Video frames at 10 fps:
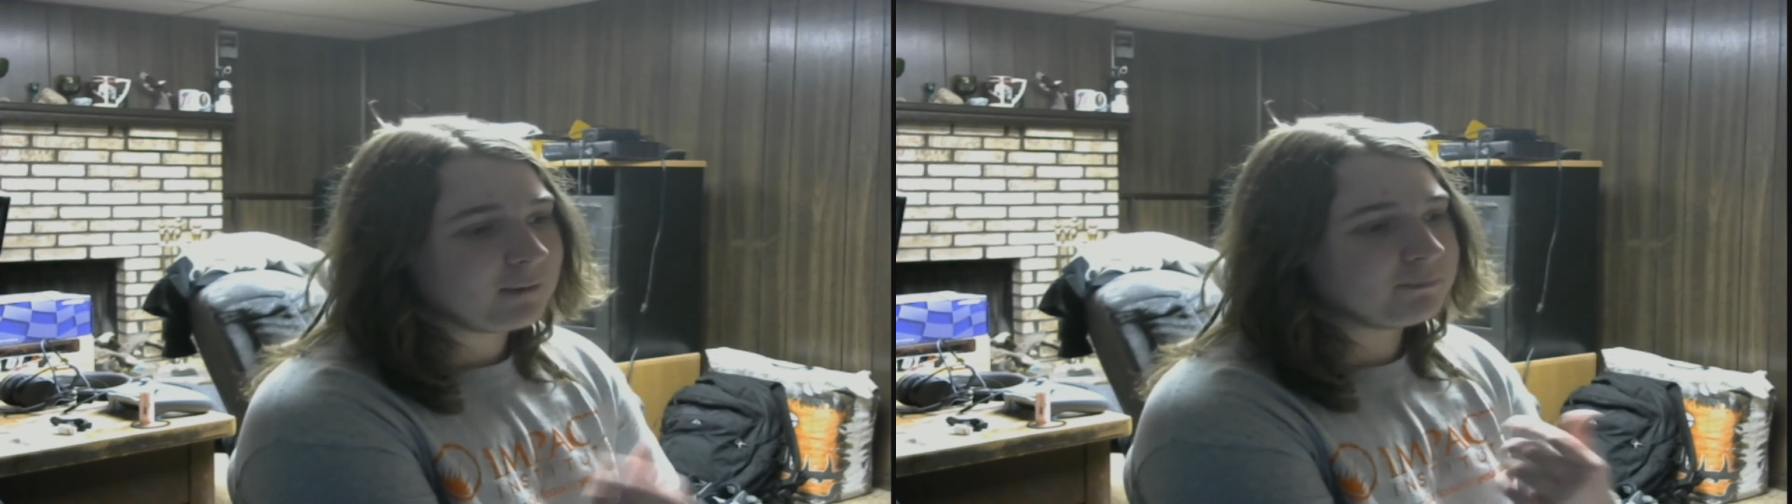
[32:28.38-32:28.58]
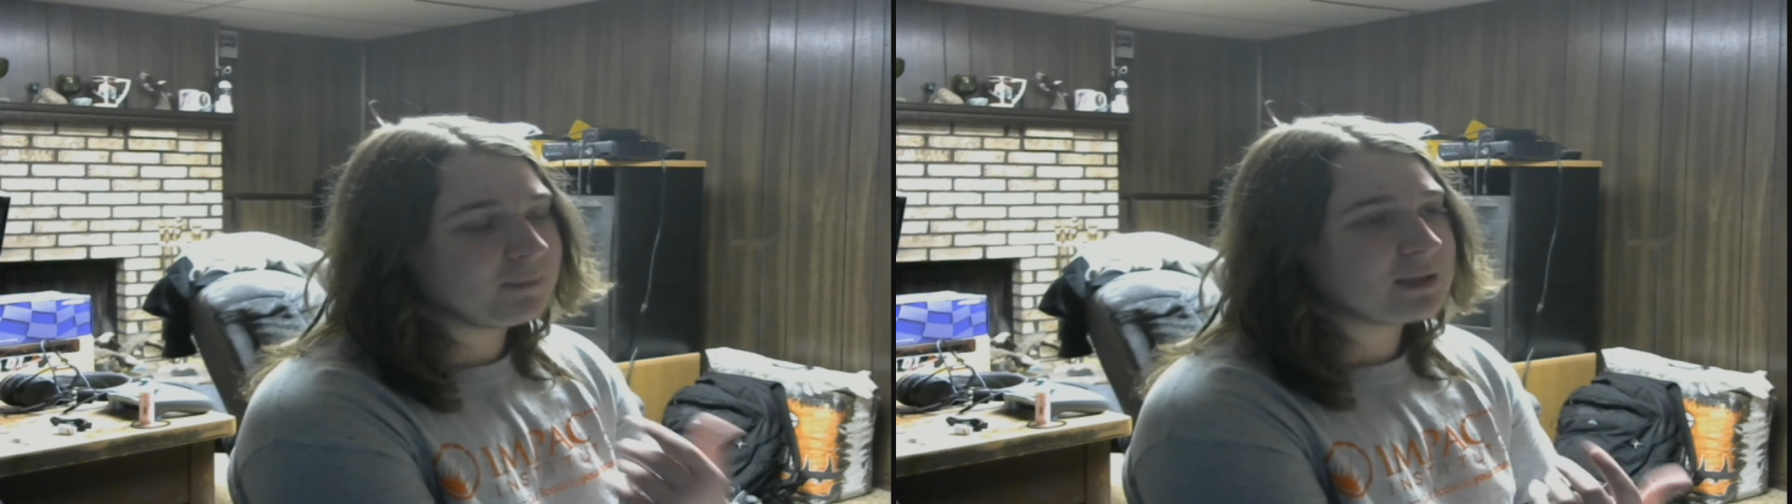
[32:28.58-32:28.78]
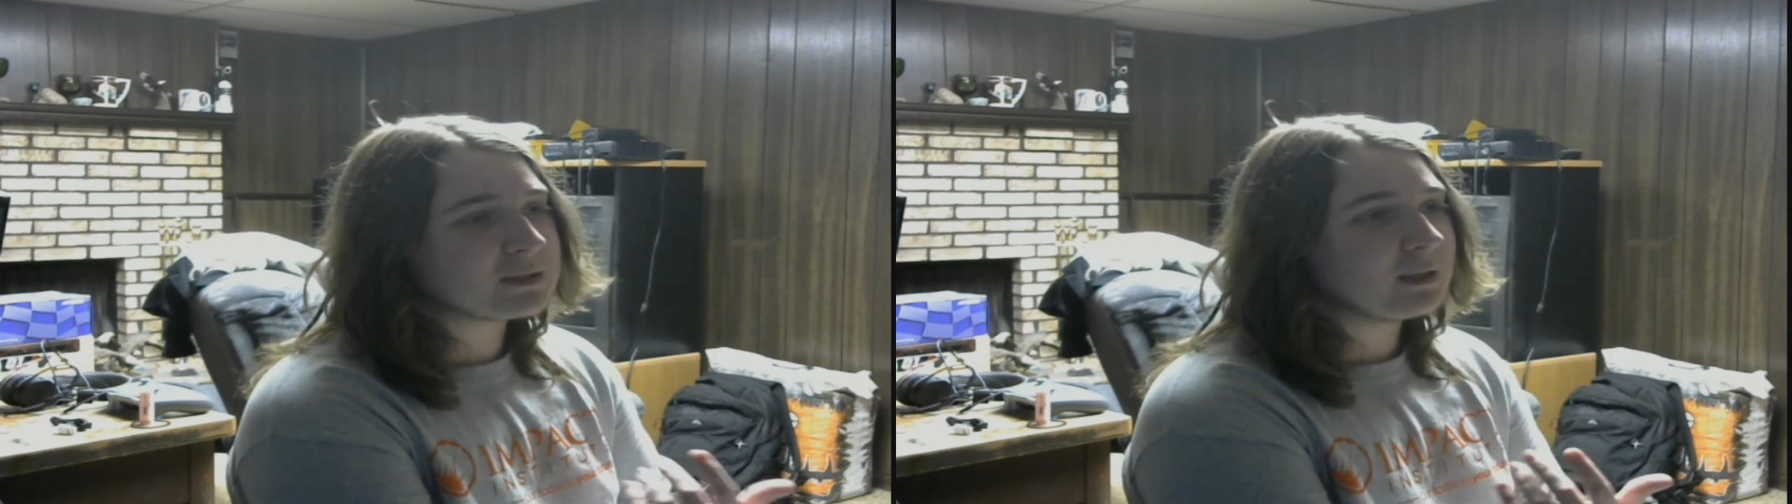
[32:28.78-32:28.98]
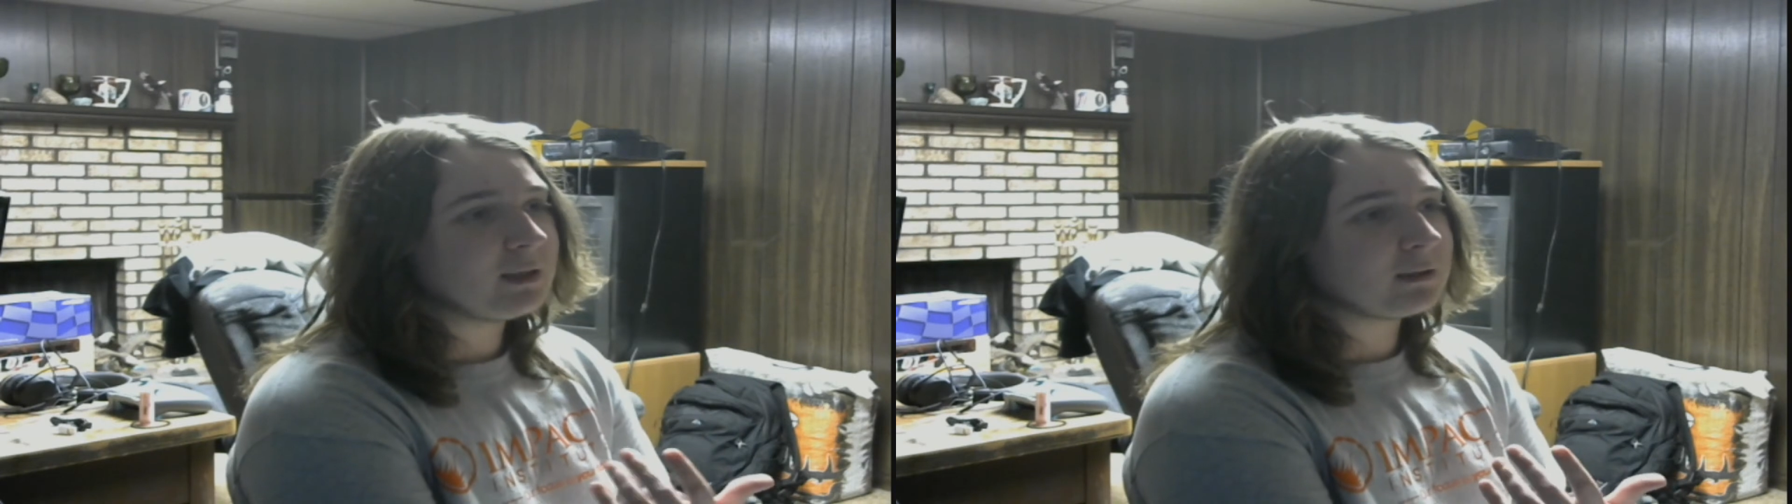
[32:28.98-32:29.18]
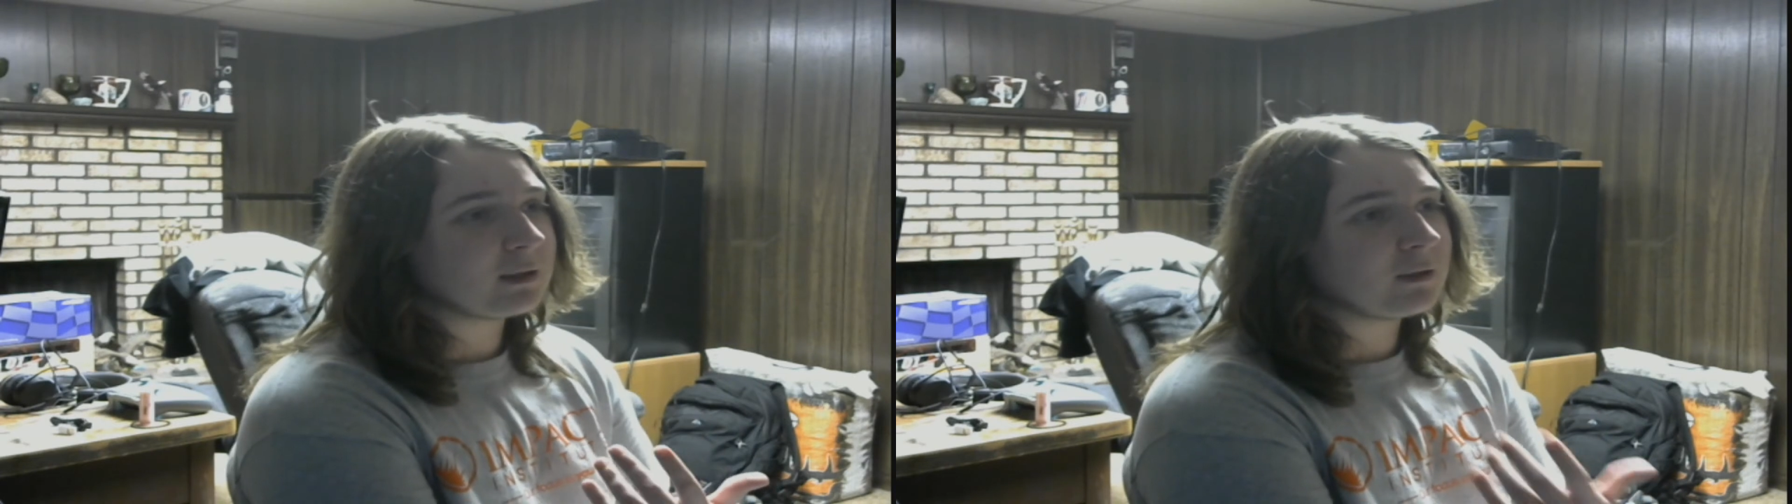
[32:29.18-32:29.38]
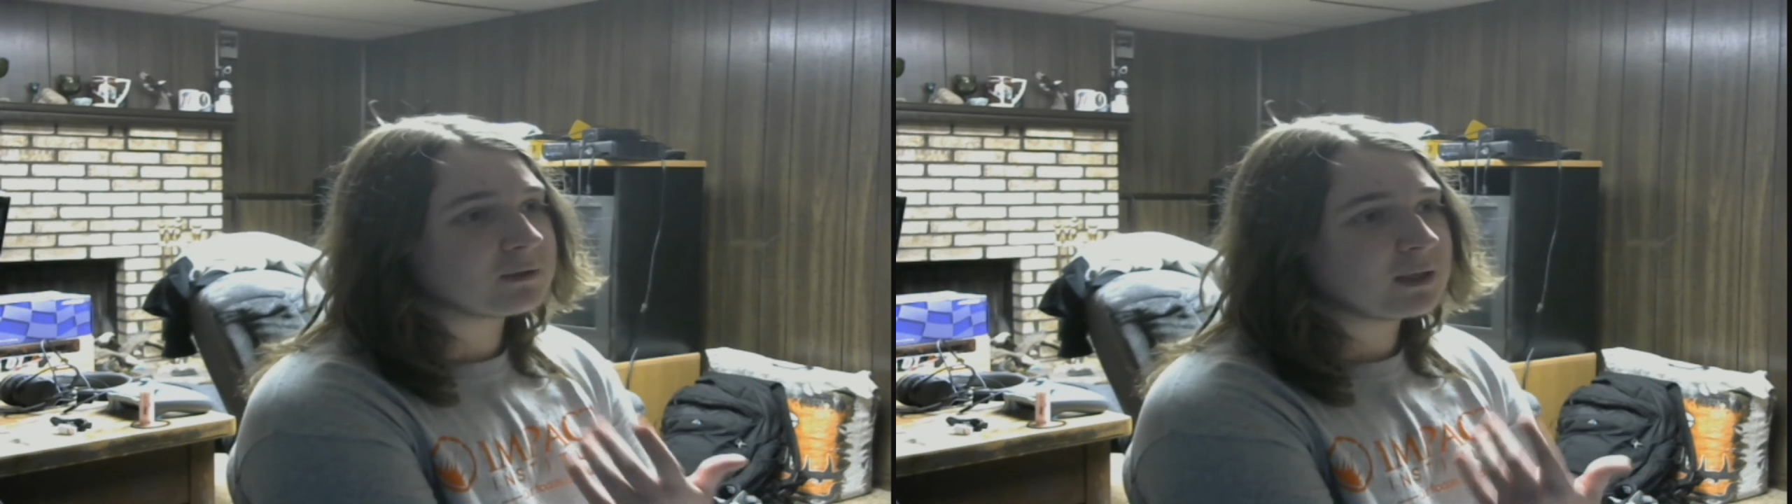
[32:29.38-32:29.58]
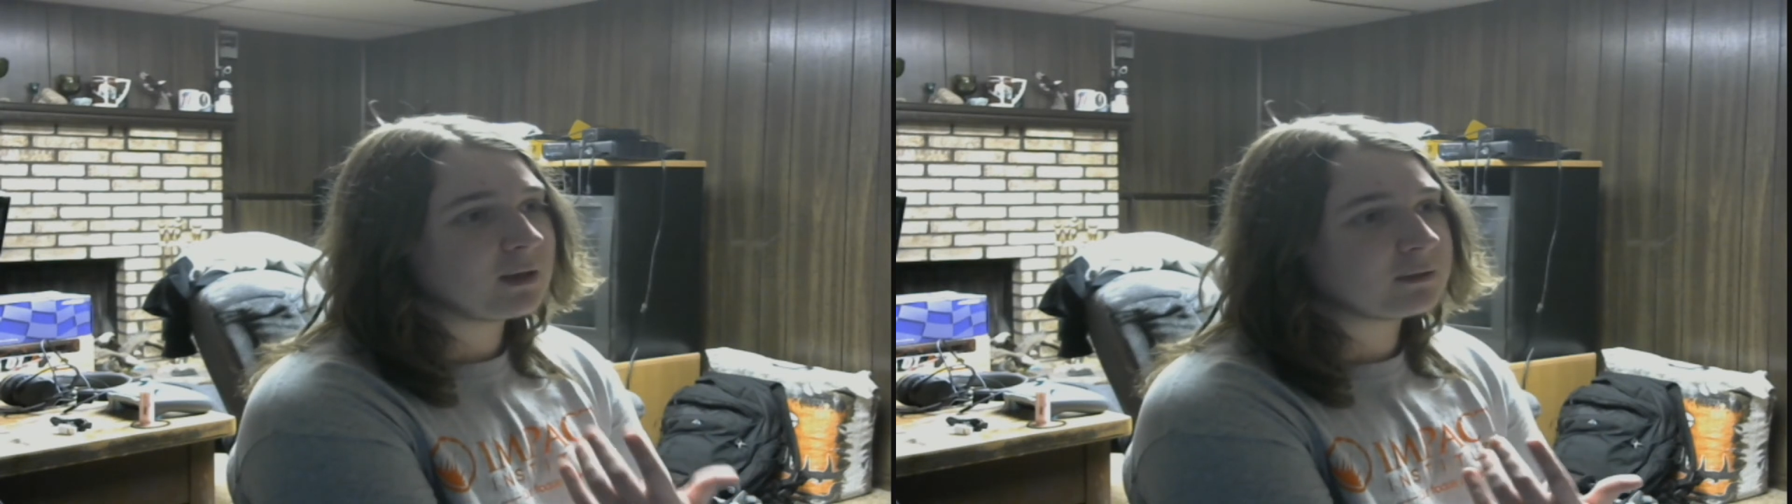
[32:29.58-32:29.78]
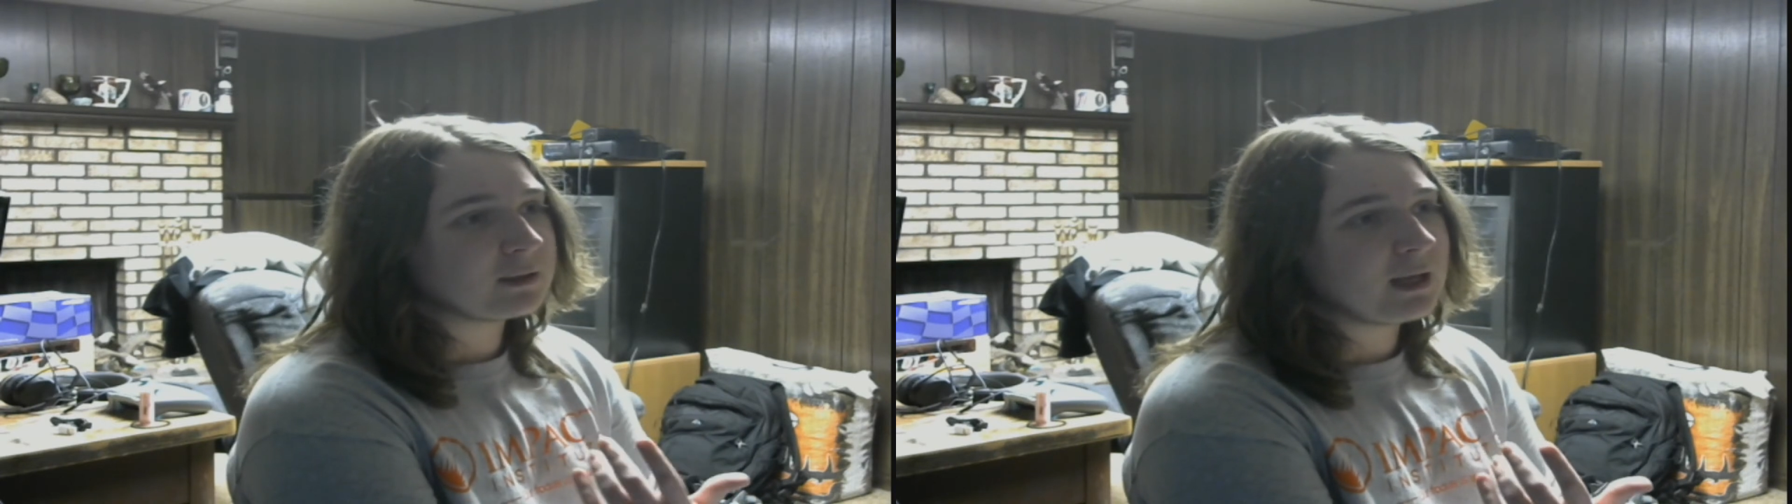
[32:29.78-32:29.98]
Basically, the closer they
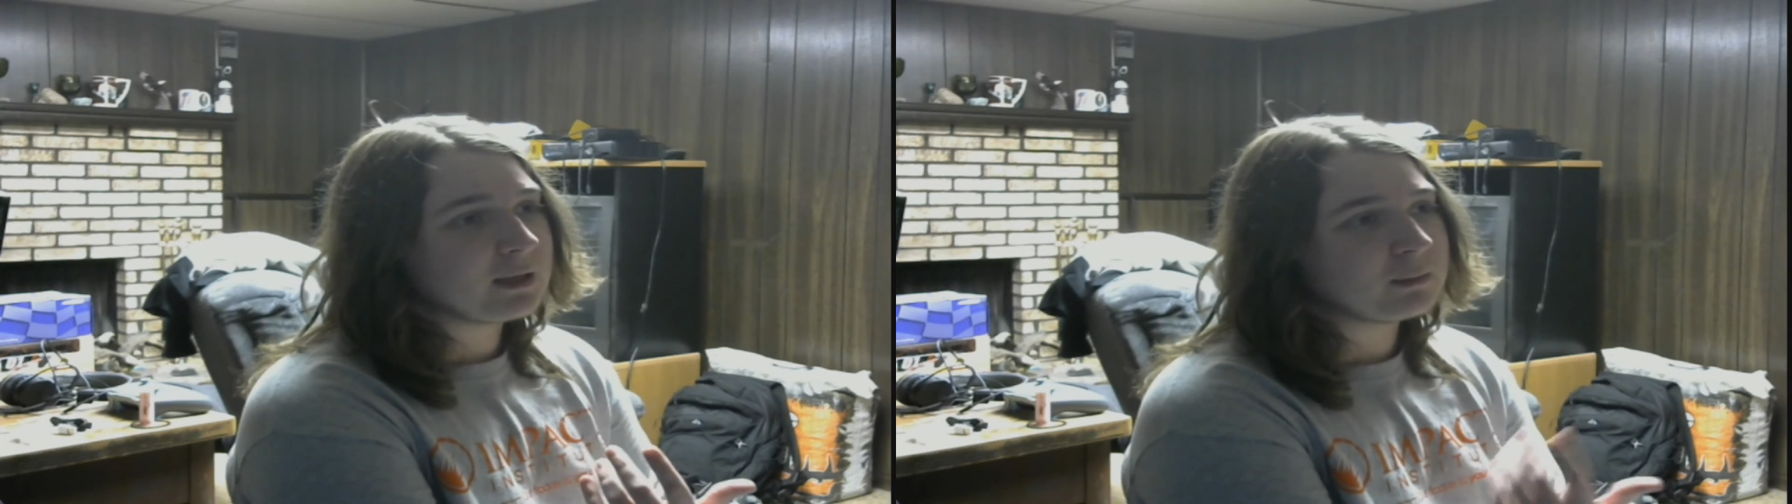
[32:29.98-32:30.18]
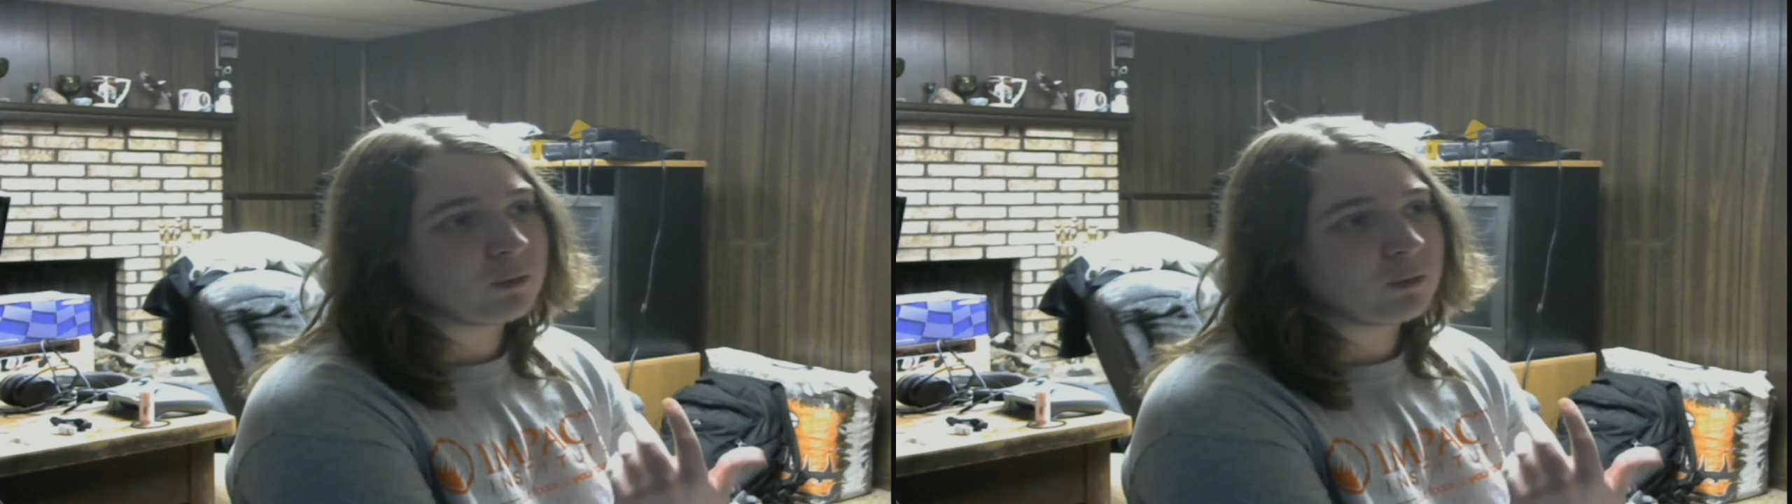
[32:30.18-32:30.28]
are to death,